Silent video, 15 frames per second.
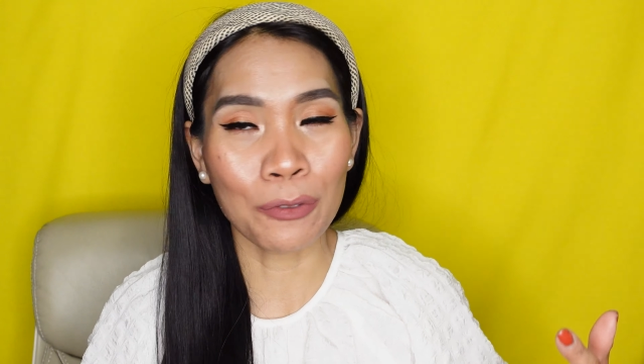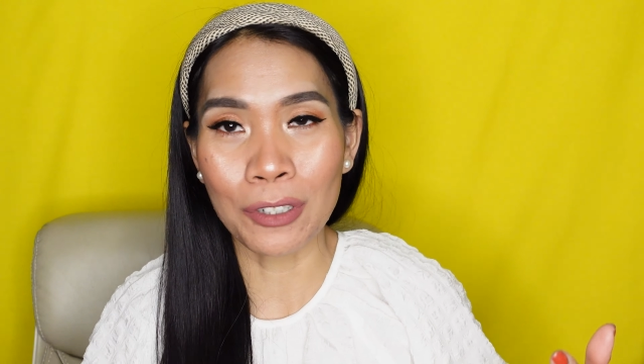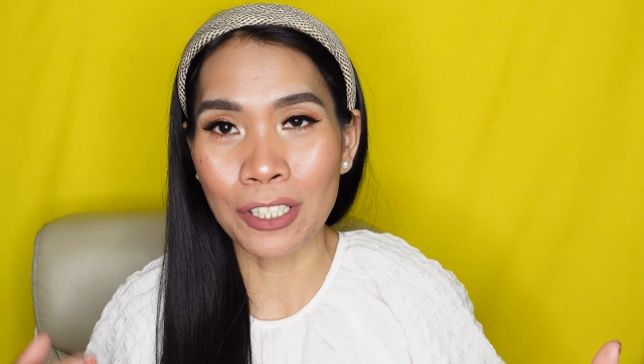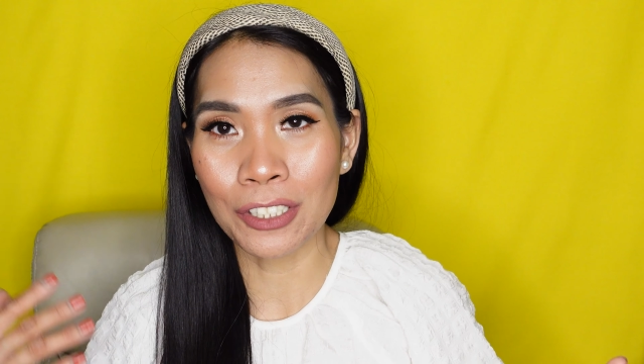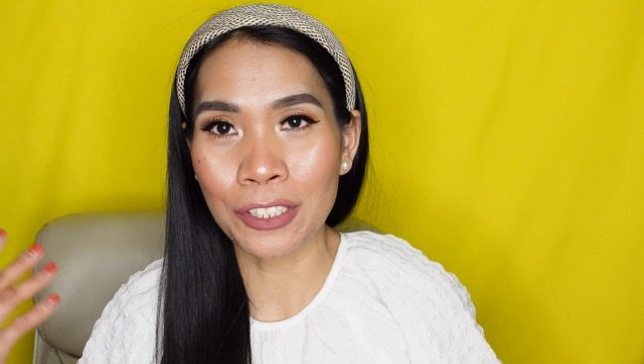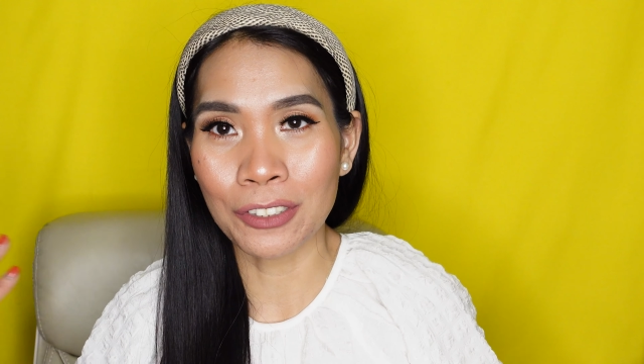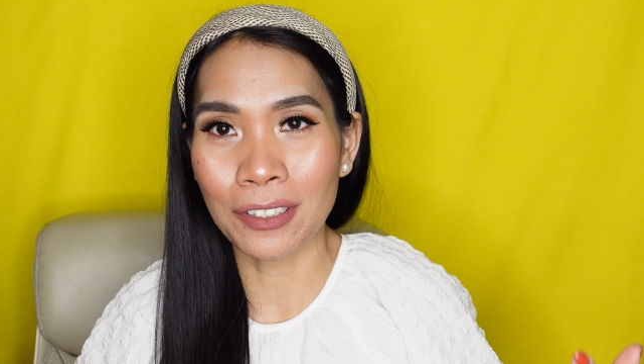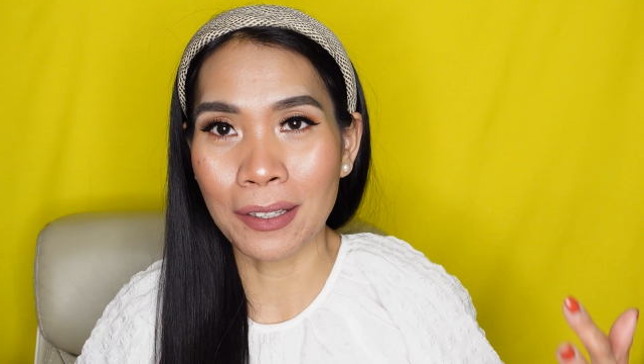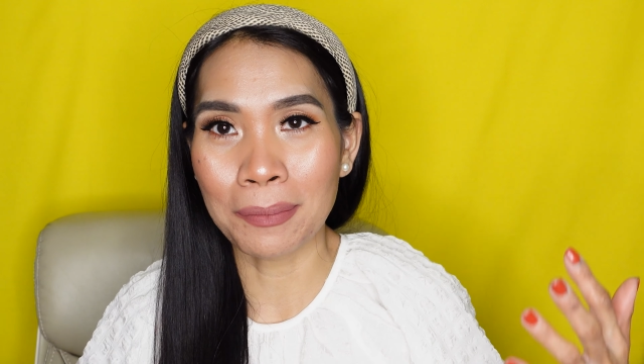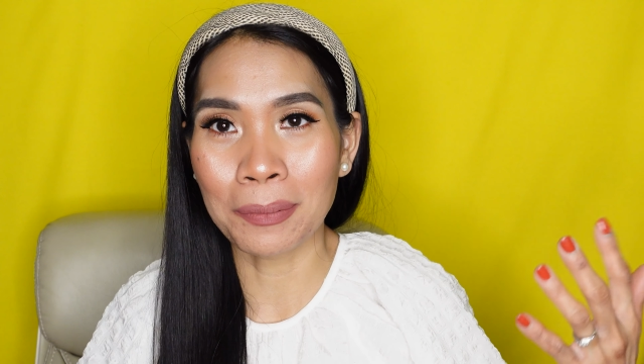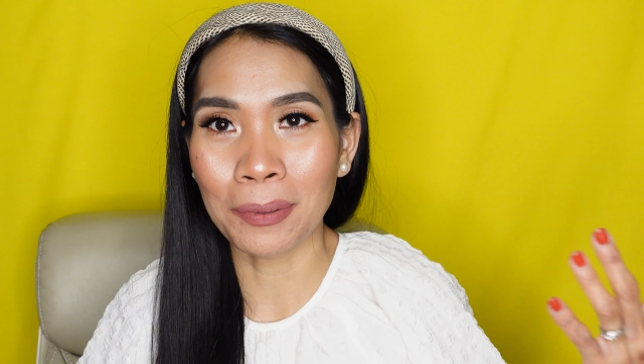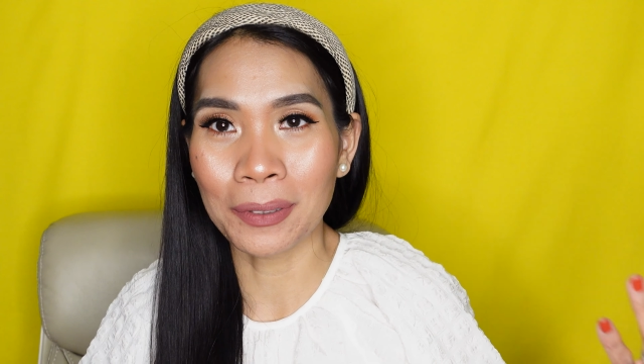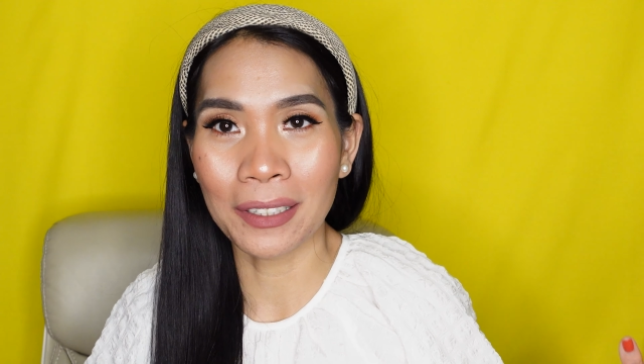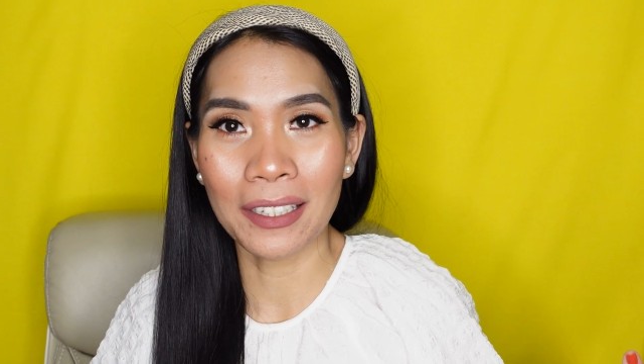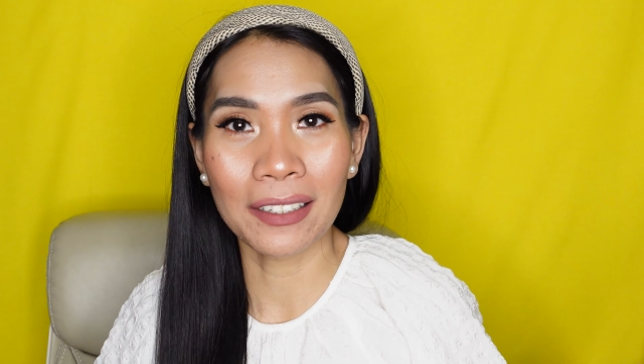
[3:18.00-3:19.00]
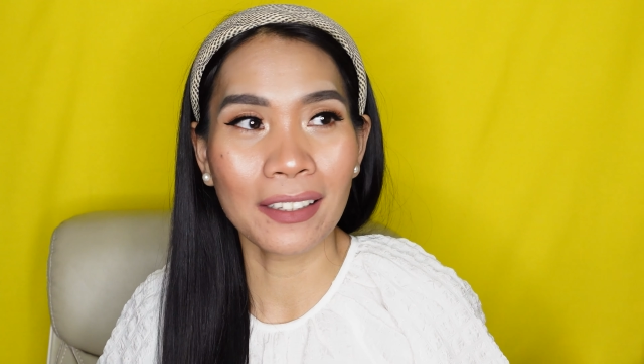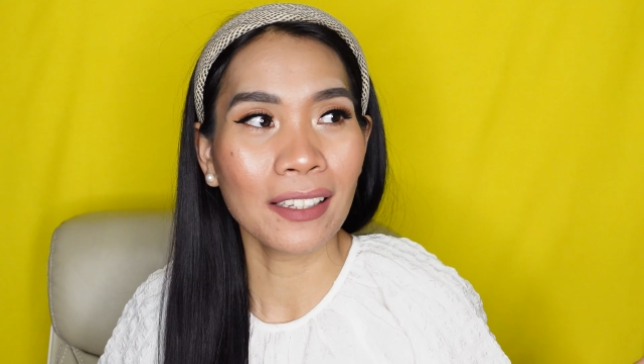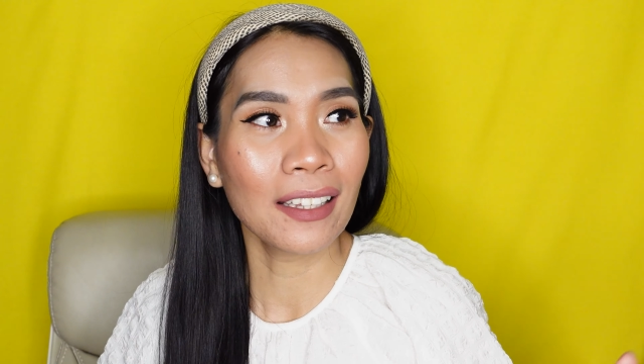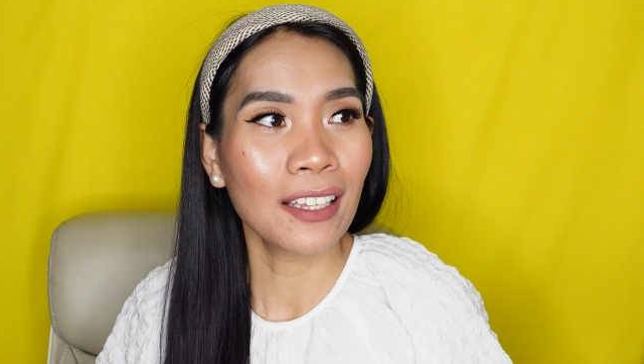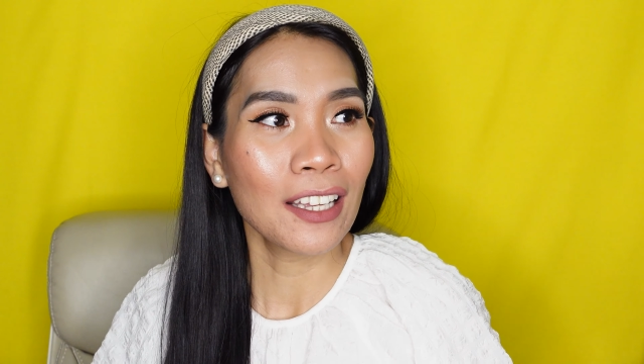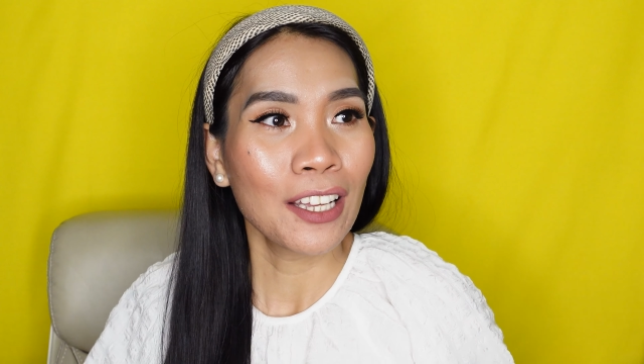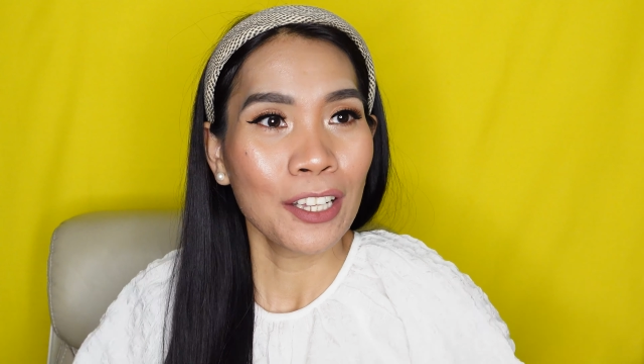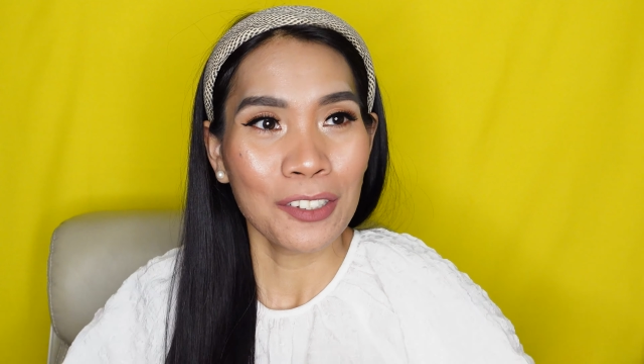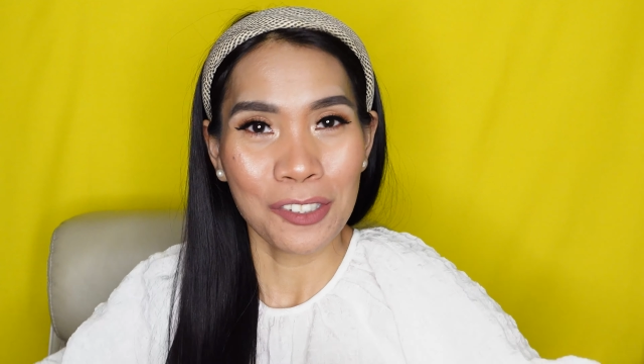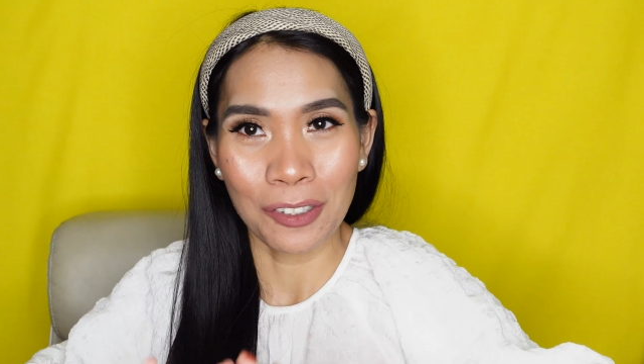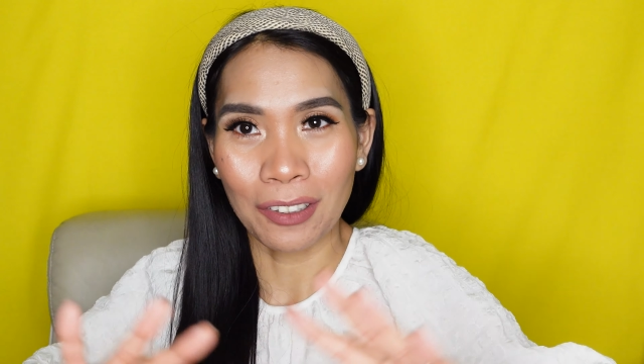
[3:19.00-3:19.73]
where should I put it to